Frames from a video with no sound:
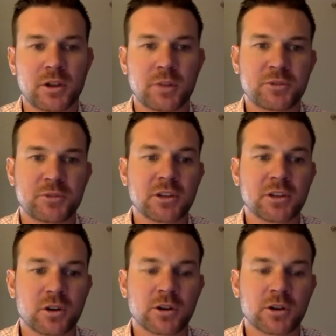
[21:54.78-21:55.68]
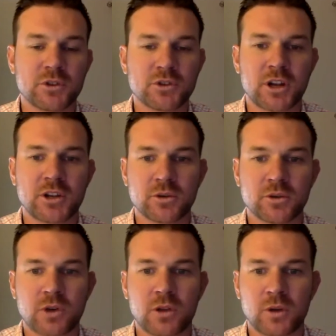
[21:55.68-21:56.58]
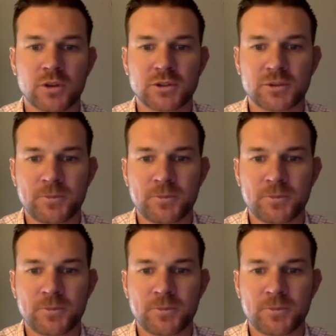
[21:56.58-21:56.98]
taking longer if you try to do it all at once.